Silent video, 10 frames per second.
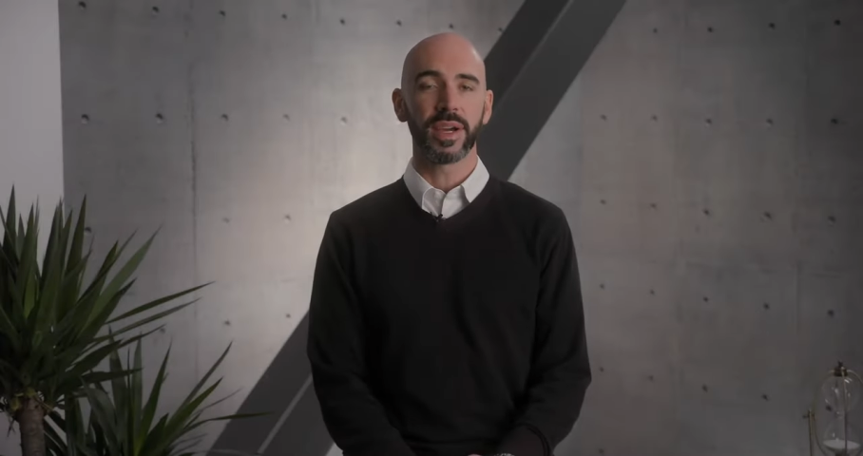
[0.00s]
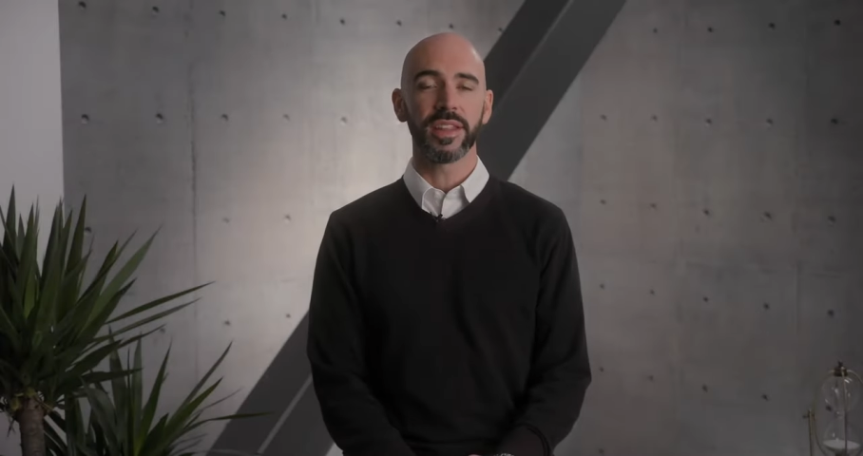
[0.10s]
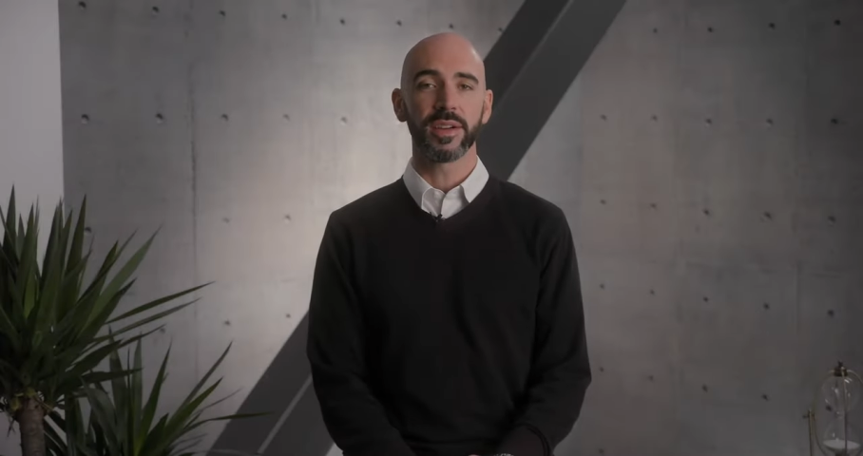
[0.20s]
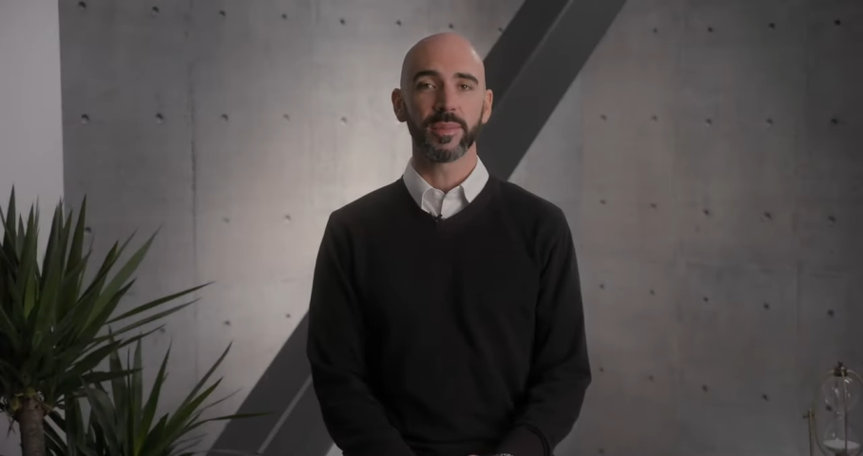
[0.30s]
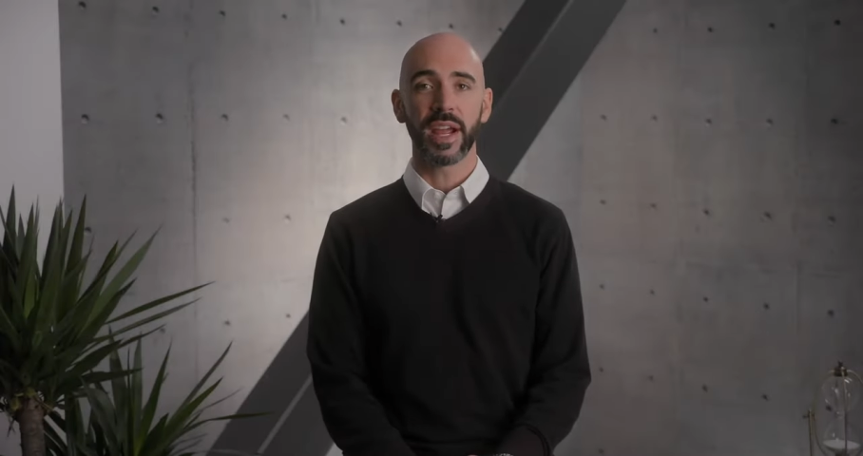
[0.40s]

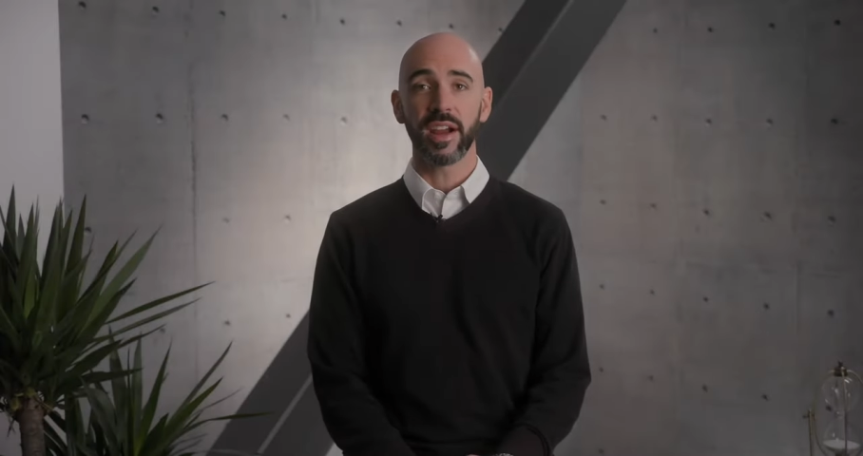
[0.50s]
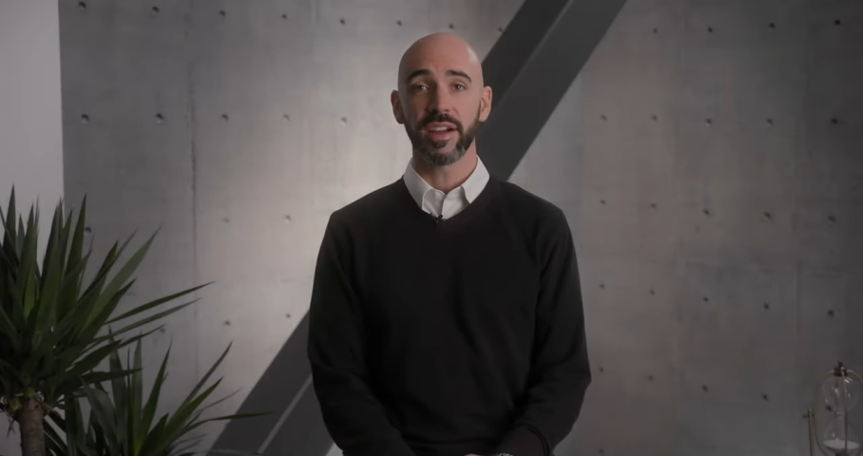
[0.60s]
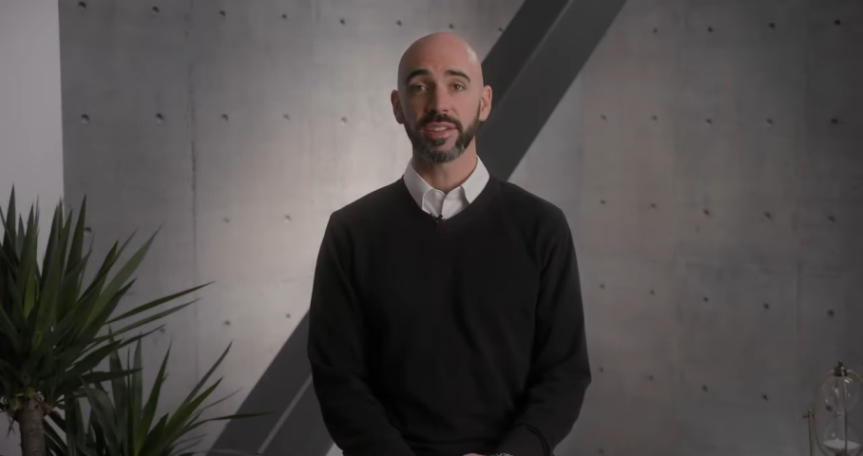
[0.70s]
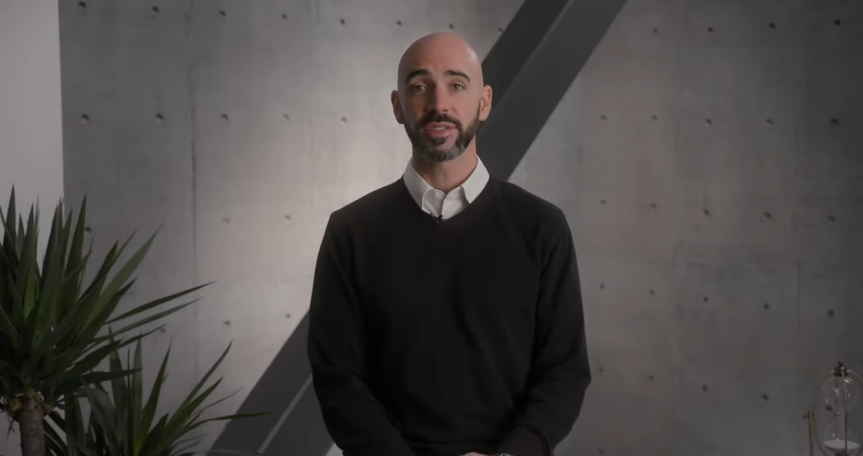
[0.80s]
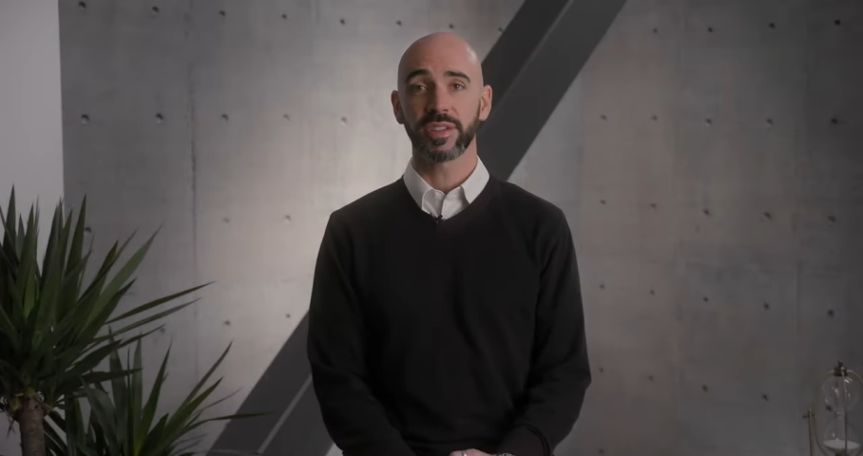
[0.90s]
by their
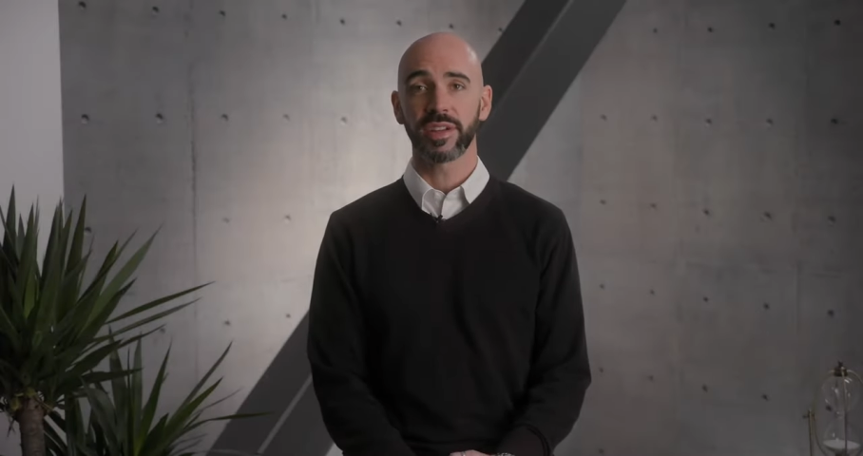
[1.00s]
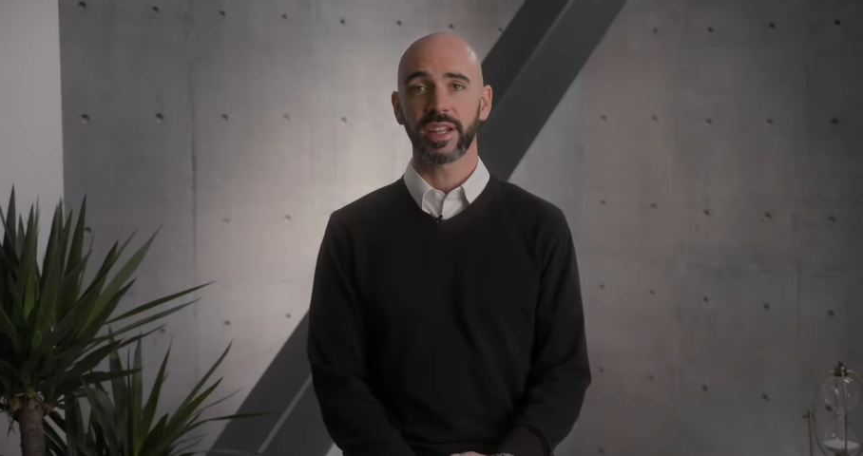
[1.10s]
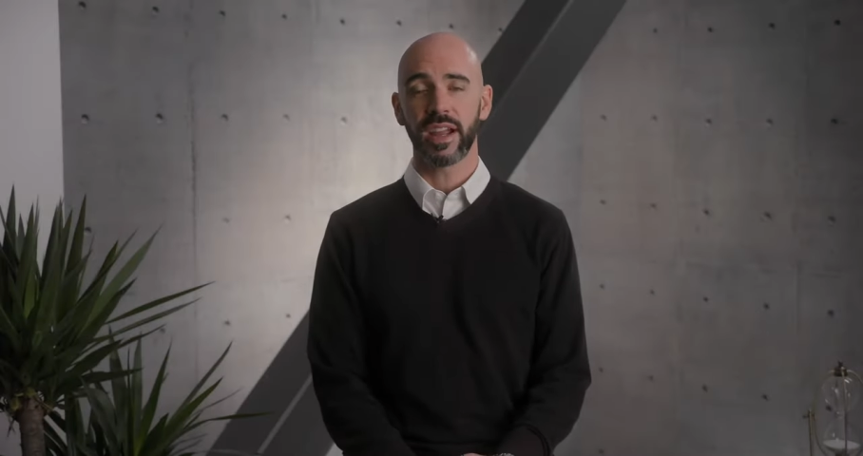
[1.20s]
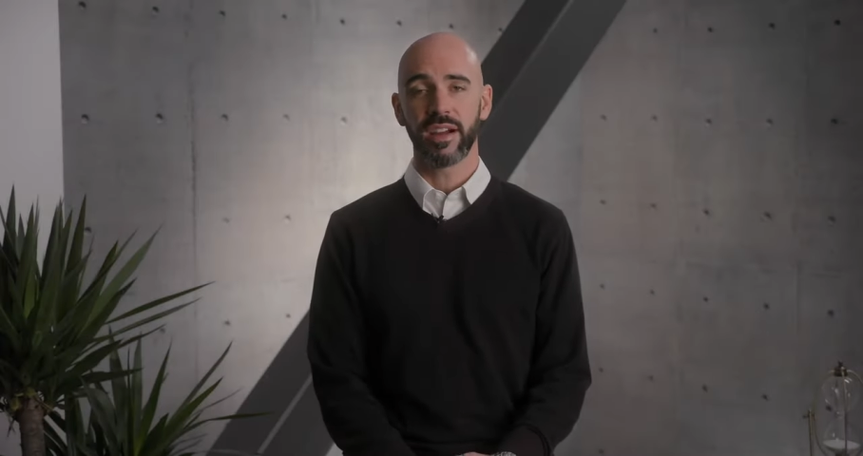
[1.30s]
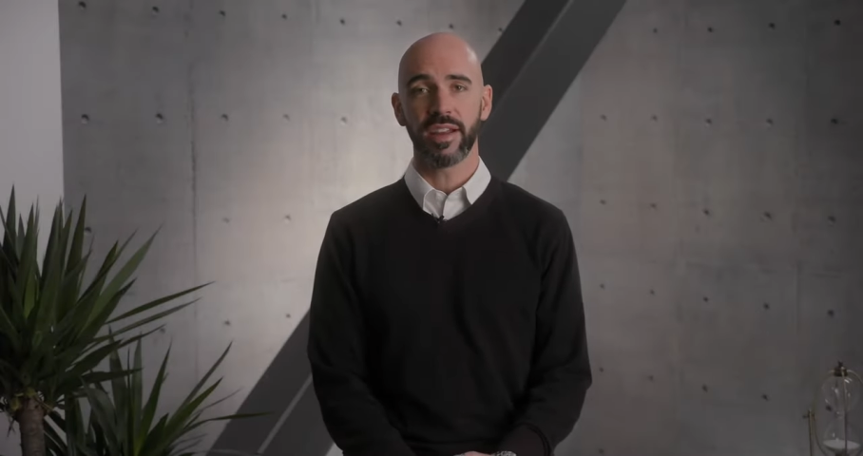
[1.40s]
parent or their
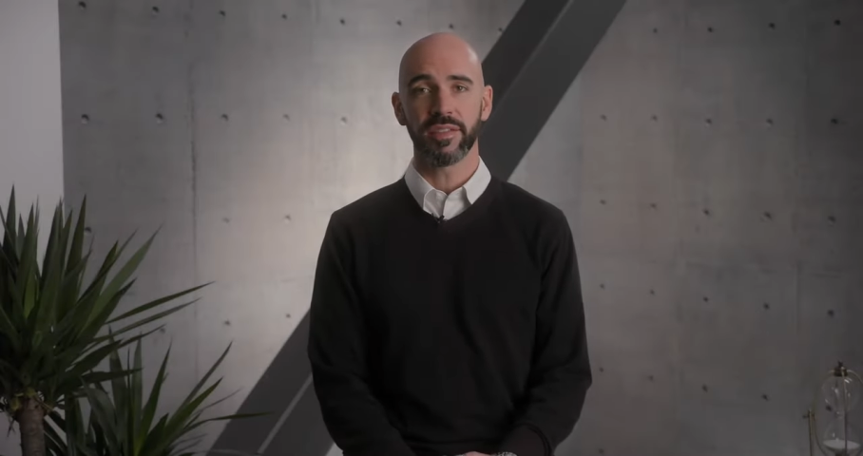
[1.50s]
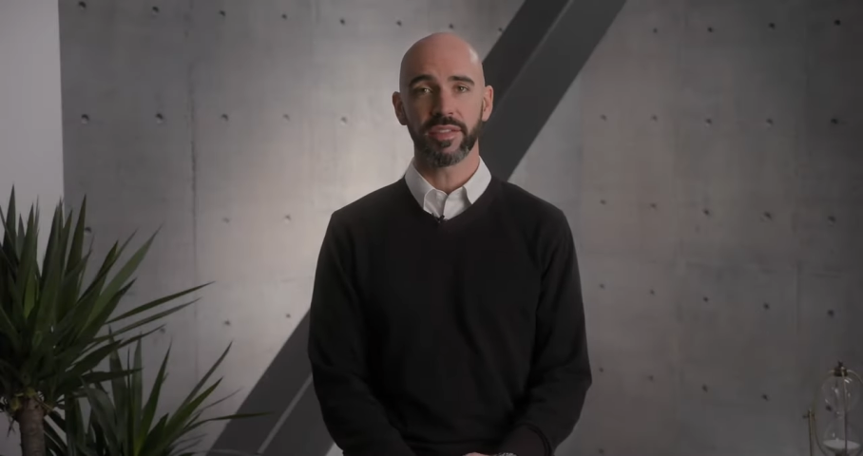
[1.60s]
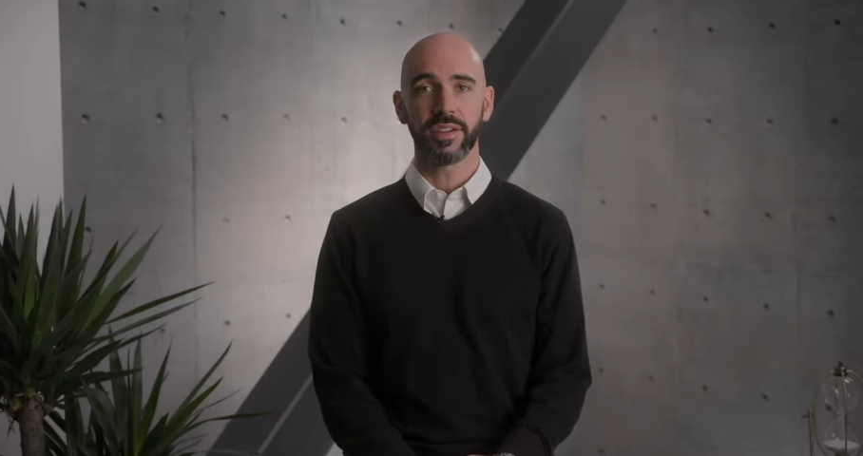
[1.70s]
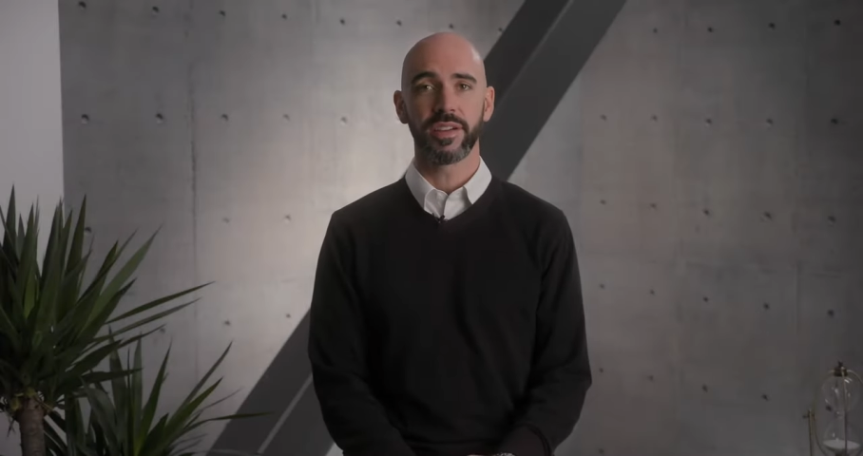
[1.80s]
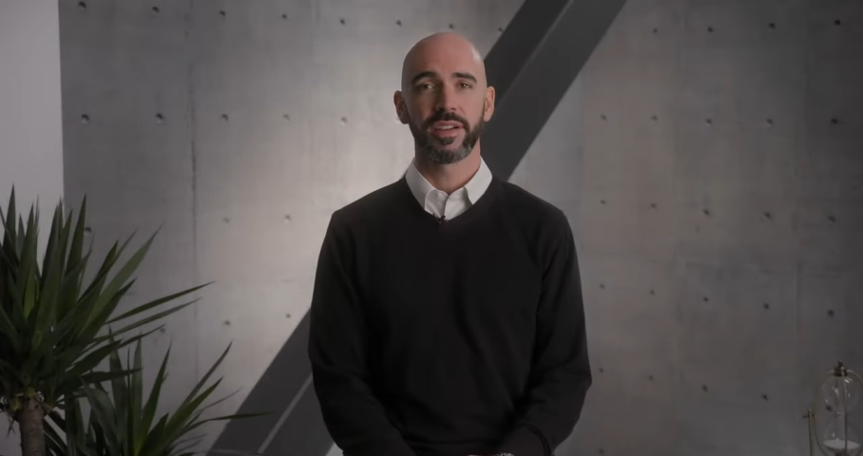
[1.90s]

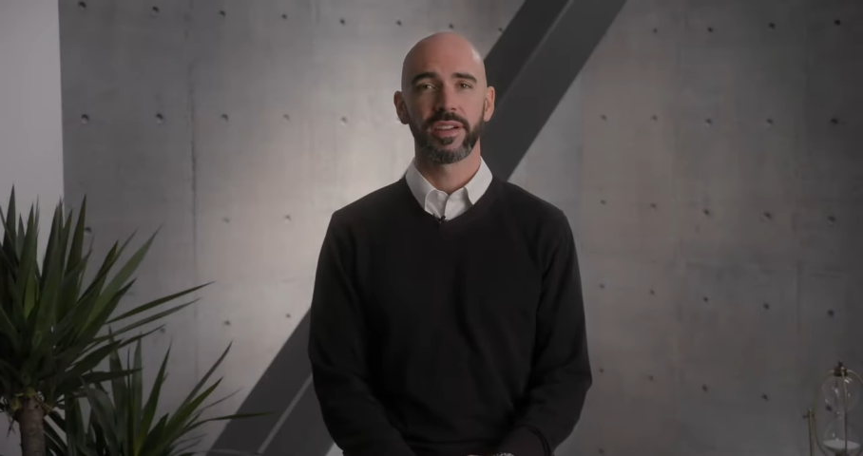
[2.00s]
caregiver,